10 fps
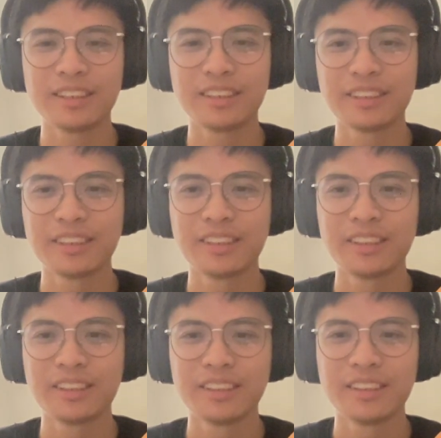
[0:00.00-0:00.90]

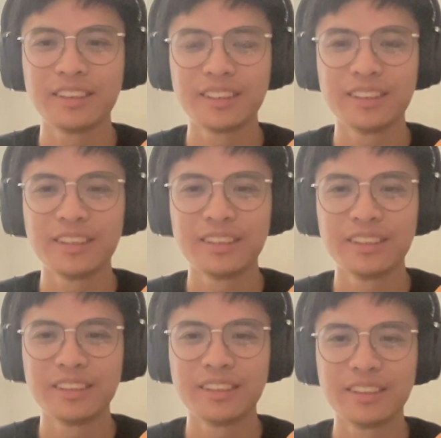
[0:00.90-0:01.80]
[no speech]